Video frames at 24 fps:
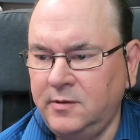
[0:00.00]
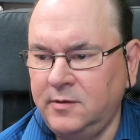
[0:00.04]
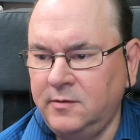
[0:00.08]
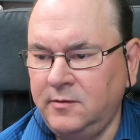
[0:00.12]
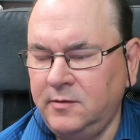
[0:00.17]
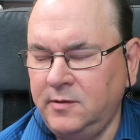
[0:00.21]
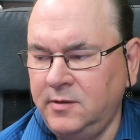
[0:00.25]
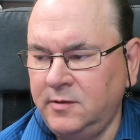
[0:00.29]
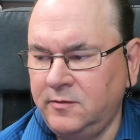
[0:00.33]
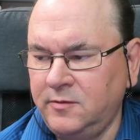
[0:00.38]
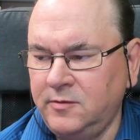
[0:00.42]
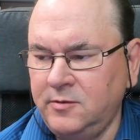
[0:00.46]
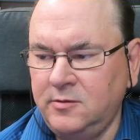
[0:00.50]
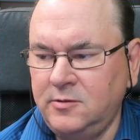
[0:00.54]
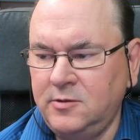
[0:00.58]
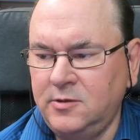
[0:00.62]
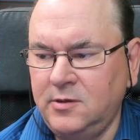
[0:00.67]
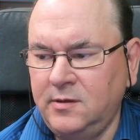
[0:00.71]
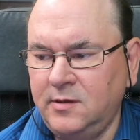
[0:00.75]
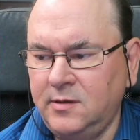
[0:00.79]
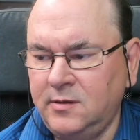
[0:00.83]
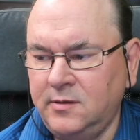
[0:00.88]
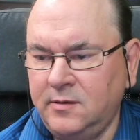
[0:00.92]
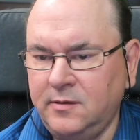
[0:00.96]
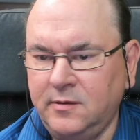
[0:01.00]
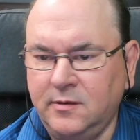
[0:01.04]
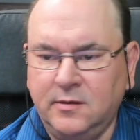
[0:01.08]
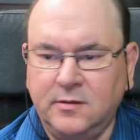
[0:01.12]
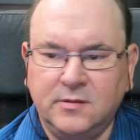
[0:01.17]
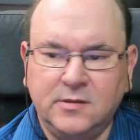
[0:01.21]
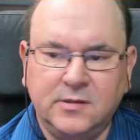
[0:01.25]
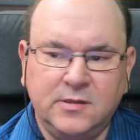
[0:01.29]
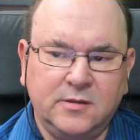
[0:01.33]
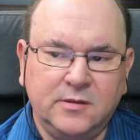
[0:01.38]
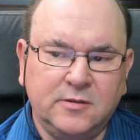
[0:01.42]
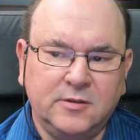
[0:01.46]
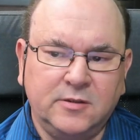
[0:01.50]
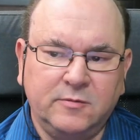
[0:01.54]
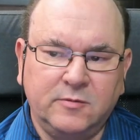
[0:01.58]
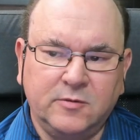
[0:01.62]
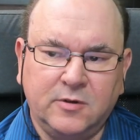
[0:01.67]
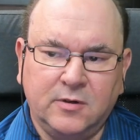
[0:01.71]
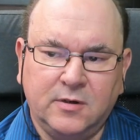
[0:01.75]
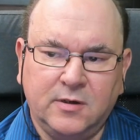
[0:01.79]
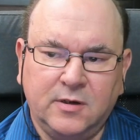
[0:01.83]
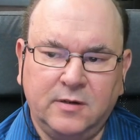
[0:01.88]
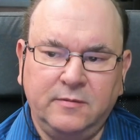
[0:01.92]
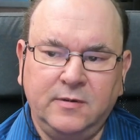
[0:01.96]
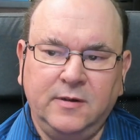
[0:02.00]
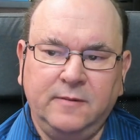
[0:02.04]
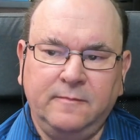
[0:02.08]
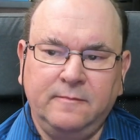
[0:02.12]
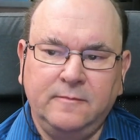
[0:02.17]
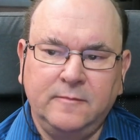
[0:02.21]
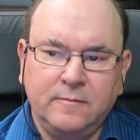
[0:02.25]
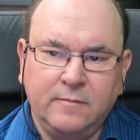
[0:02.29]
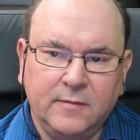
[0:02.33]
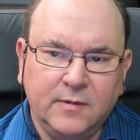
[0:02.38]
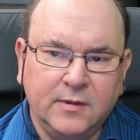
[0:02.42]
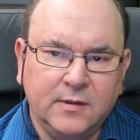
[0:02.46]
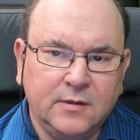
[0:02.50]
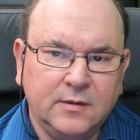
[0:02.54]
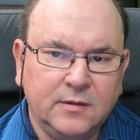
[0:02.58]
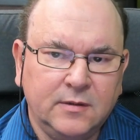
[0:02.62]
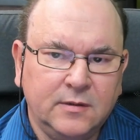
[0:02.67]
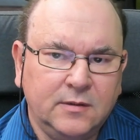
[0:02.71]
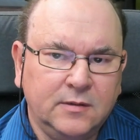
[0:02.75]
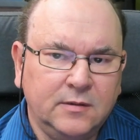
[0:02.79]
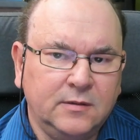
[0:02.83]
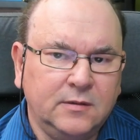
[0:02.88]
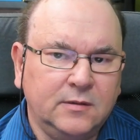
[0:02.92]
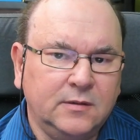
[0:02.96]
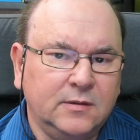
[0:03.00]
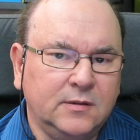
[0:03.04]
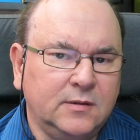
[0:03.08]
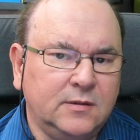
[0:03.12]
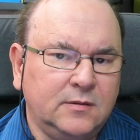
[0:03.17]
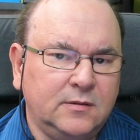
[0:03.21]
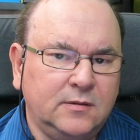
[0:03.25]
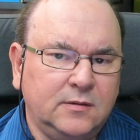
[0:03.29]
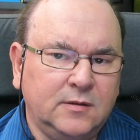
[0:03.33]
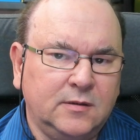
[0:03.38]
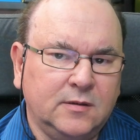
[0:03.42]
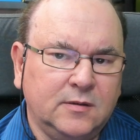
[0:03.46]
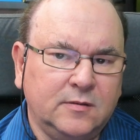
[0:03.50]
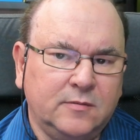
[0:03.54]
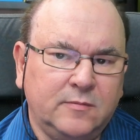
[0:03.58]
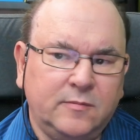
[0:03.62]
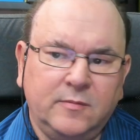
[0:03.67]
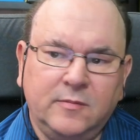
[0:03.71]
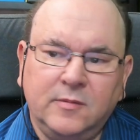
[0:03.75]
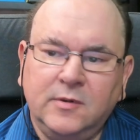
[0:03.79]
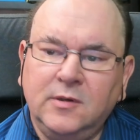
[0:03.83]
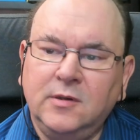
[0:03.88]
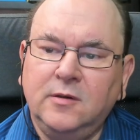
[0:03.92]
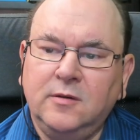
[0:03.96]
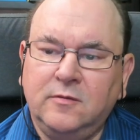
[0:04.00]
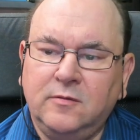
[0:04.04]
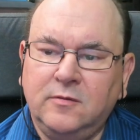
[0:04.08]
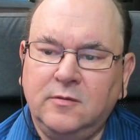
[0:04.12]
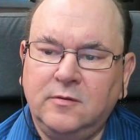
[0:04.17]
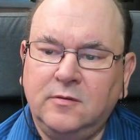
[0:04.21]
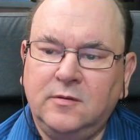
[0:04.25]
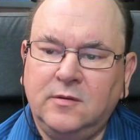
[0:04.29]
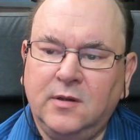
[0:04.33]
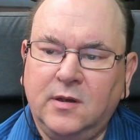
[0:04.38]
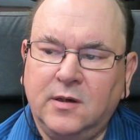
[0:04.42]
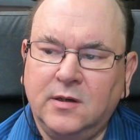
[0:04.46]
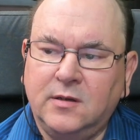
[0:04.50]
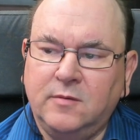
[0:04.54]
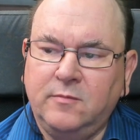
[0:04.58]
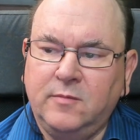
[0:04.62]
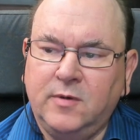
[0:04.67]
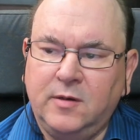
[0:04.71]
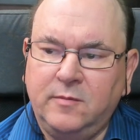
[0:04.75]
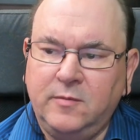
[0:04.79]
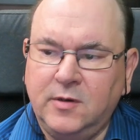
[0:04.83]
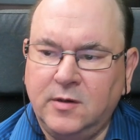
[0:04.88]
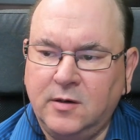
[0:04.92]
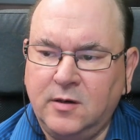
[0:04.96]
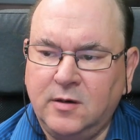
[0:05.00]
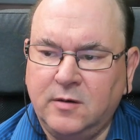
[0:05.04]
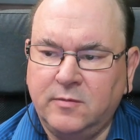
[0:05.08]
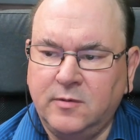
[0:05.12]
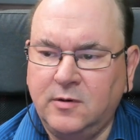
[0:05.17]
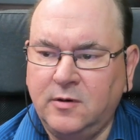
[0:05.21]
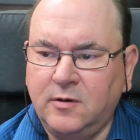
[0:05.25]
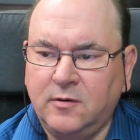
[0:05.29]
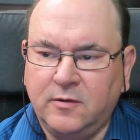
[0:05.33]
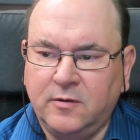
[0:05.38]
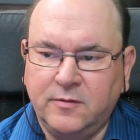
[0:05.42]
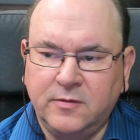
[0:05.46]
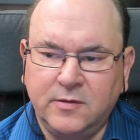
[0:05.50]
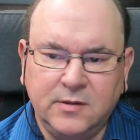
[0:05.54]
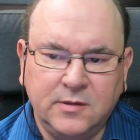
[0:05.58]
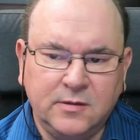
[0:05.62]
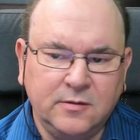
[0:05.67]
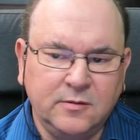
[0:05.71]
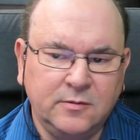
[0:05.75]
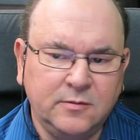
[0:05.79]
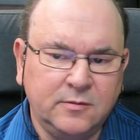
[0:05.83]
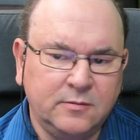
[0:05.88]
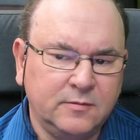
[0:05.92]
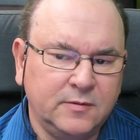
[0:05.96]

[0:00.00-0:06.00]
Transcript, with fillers: in the future, then consider subscribing. And if you'd like to buy me a cup of coffee to